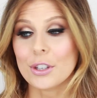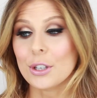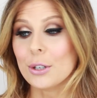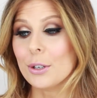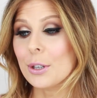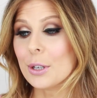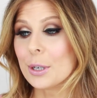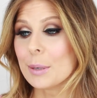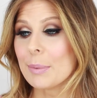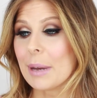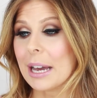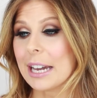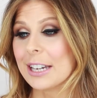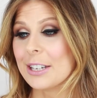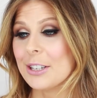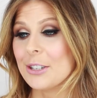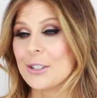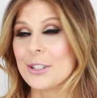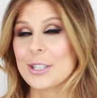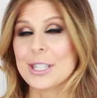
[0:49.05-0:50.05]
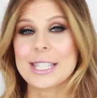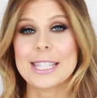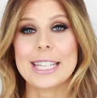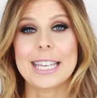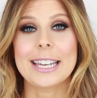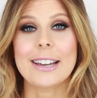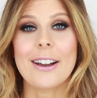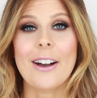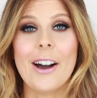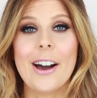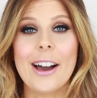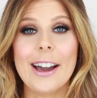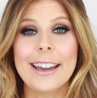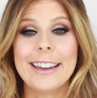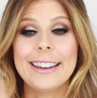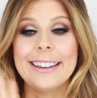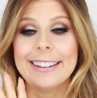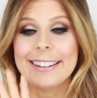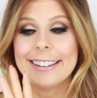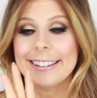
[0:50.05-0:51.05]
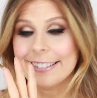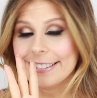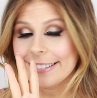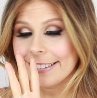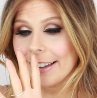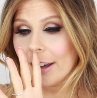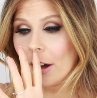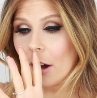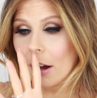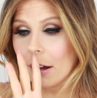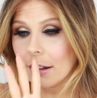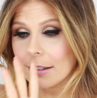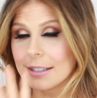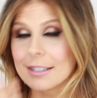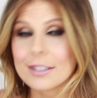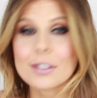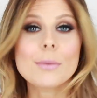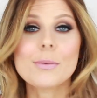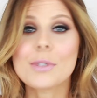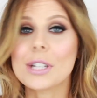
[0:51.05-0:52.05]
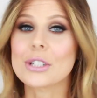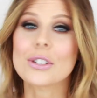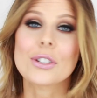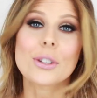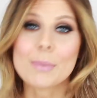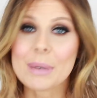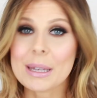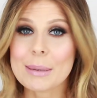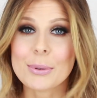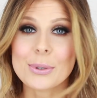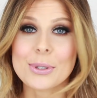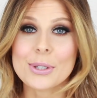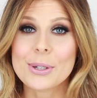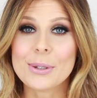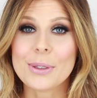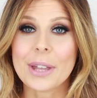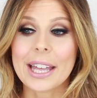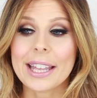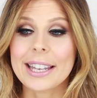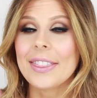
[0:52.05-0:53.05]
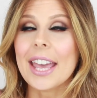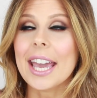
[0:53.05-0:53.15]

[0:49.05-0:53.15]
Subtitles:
You look back and you just think, I can't subject other people to that.